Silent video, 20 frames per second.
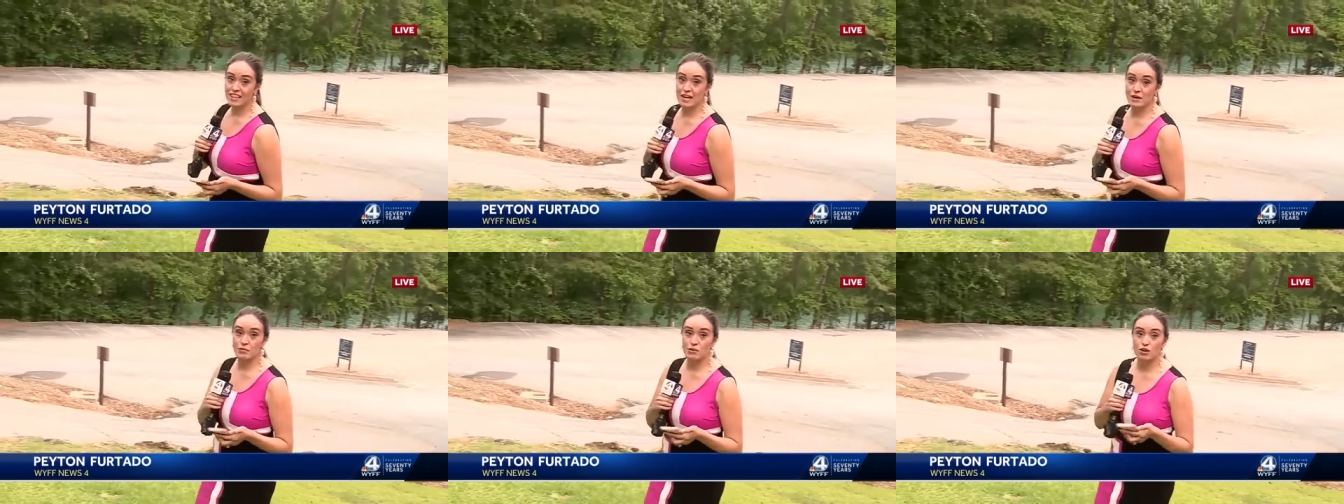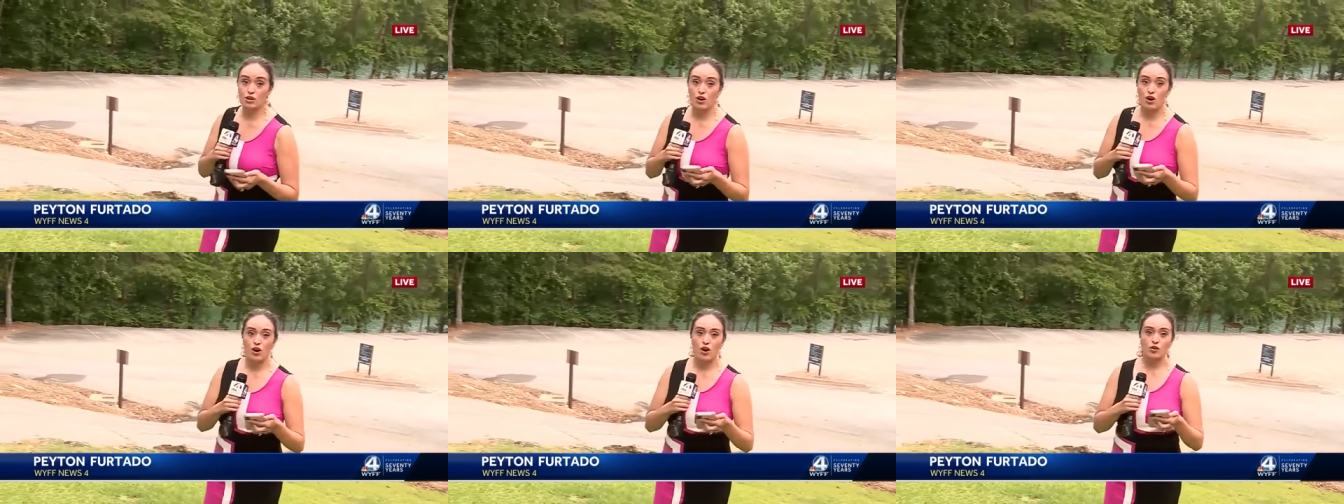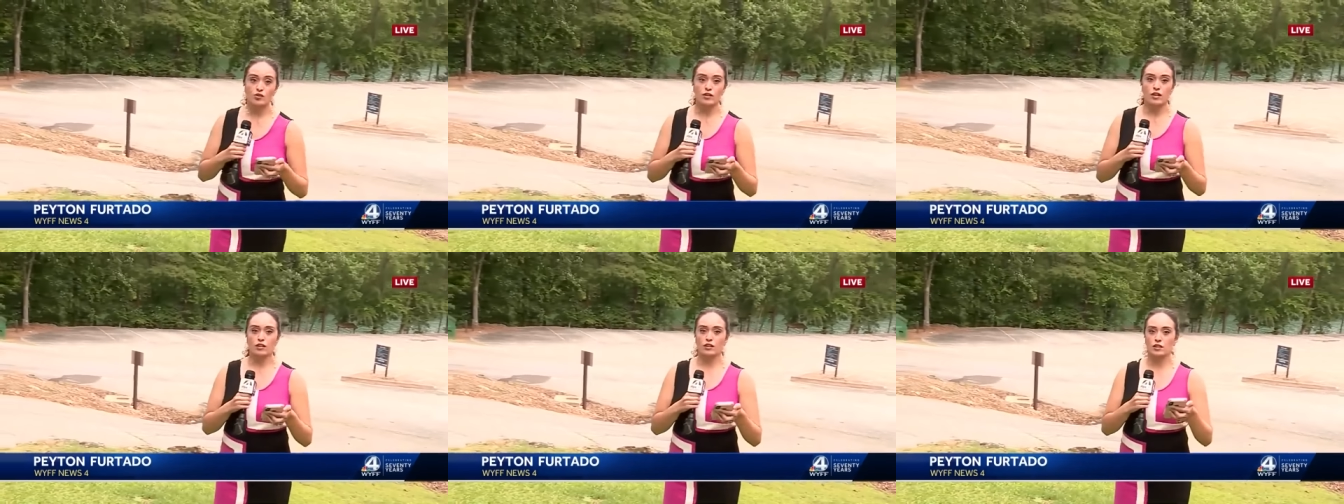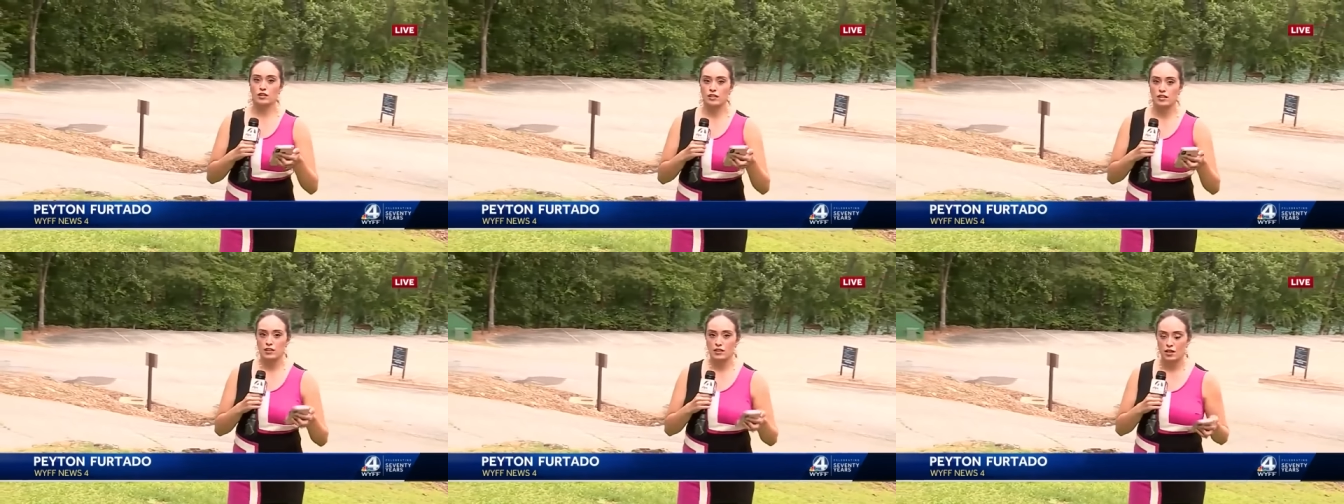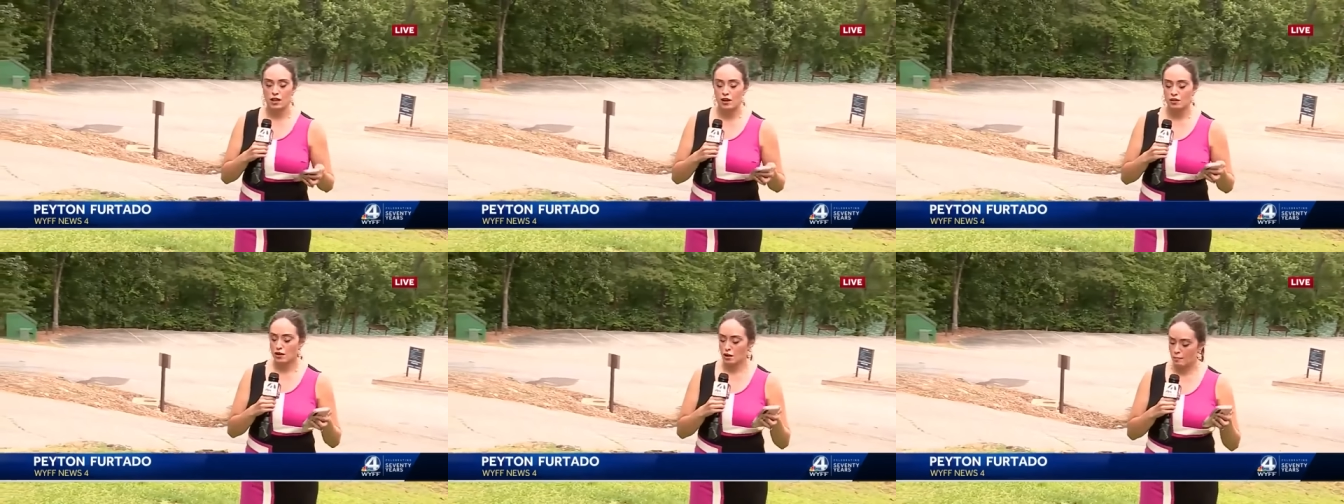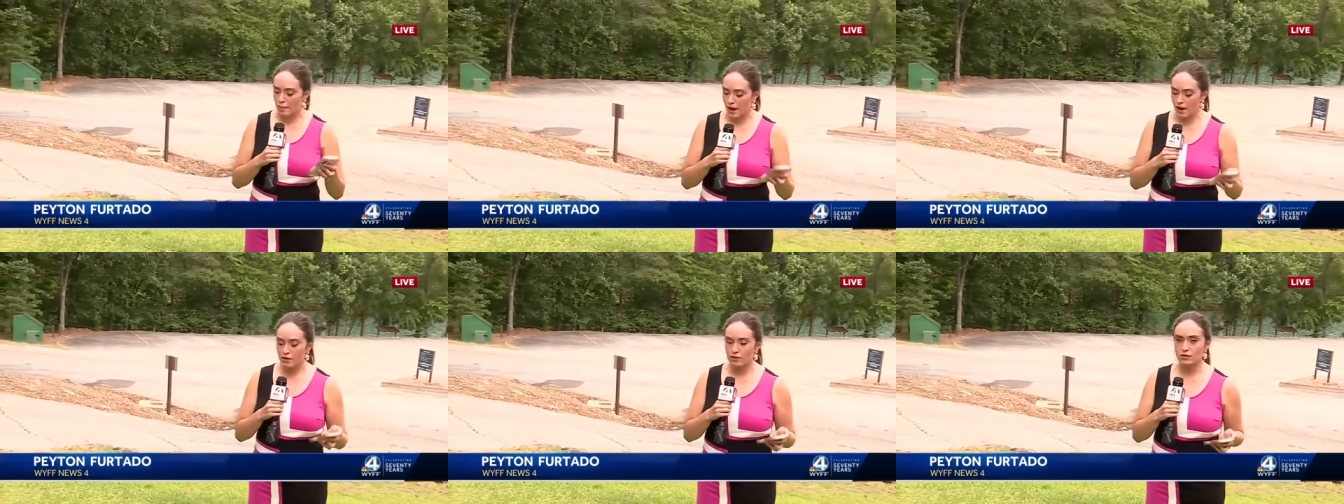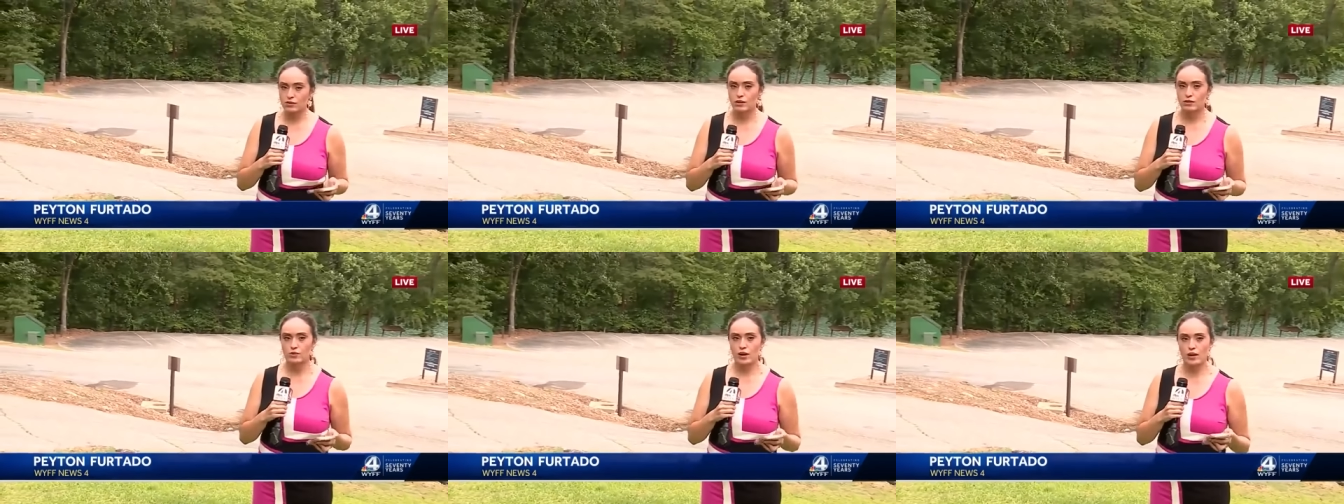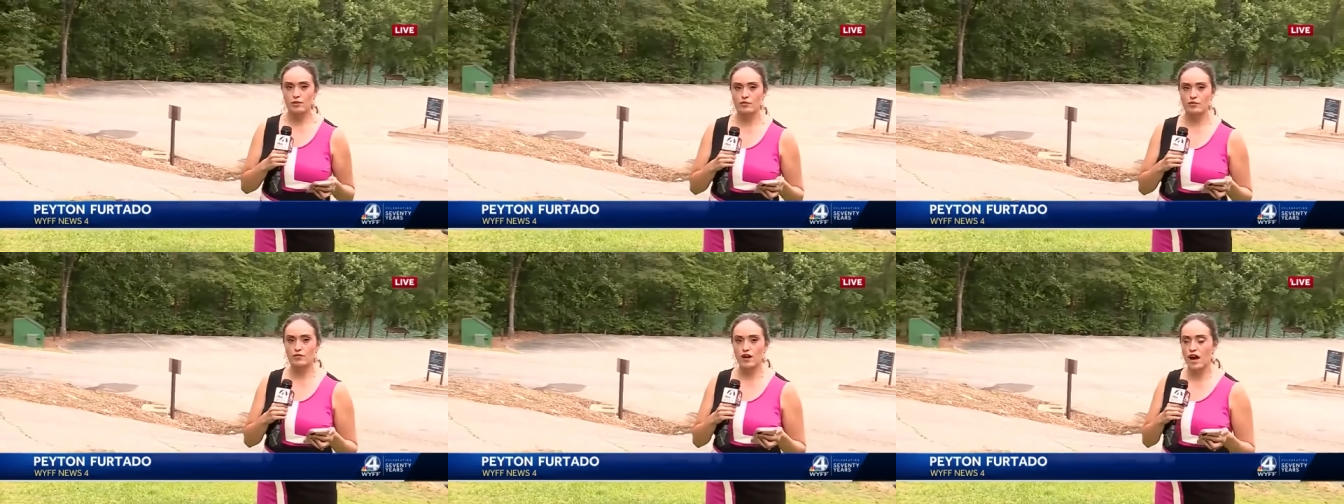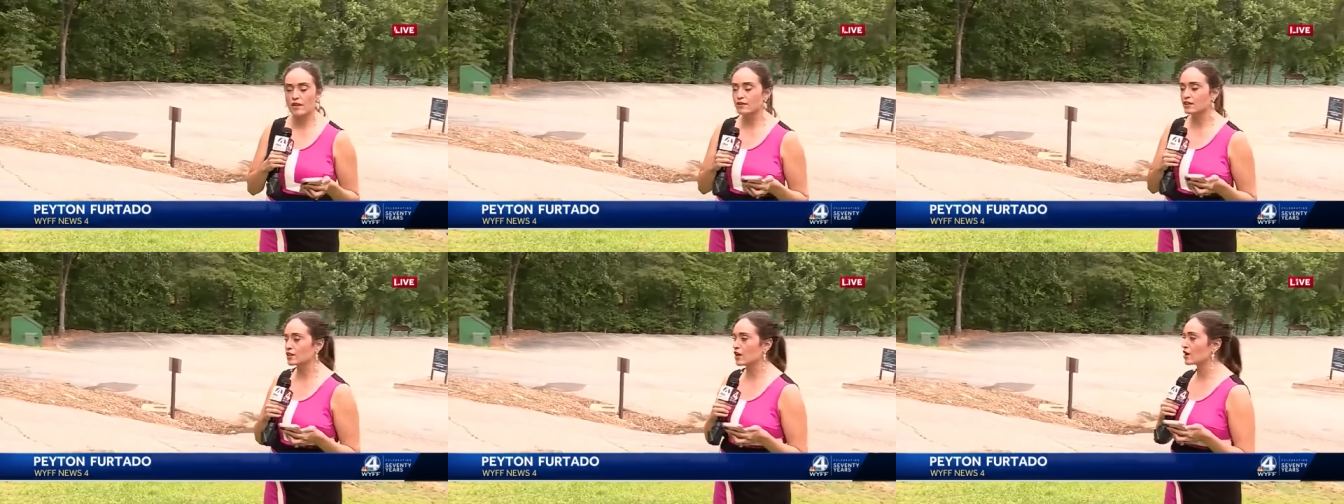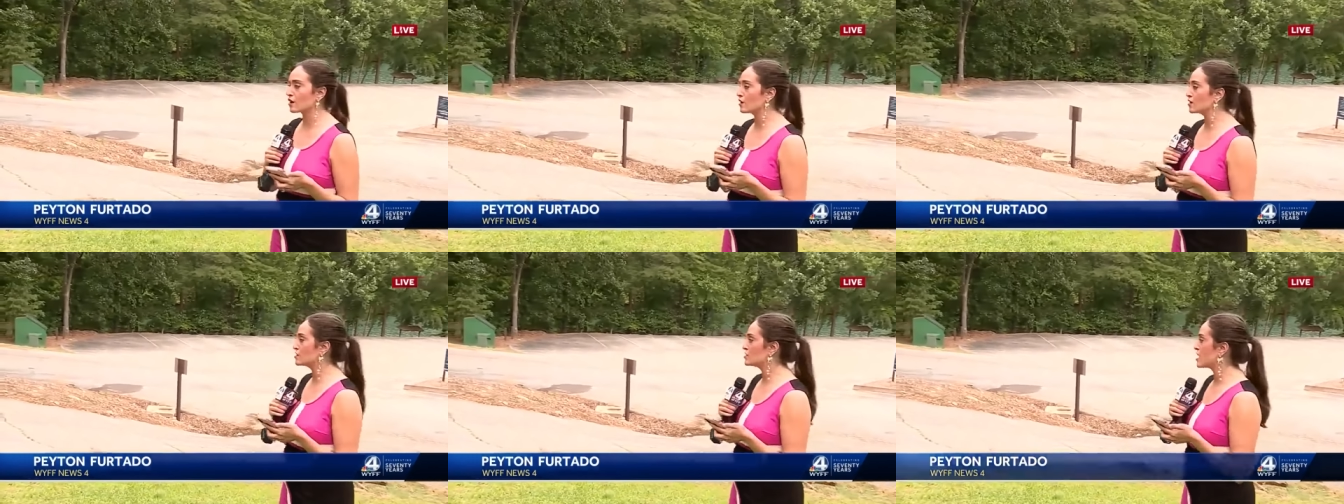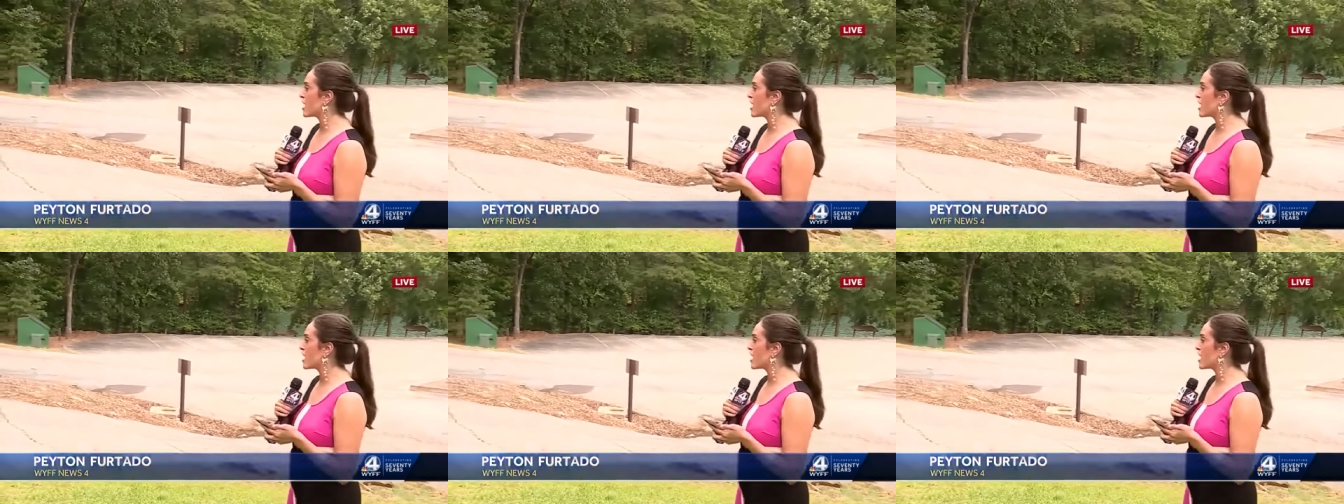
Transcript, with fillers: they were called a little uh, about around 5 o'clock on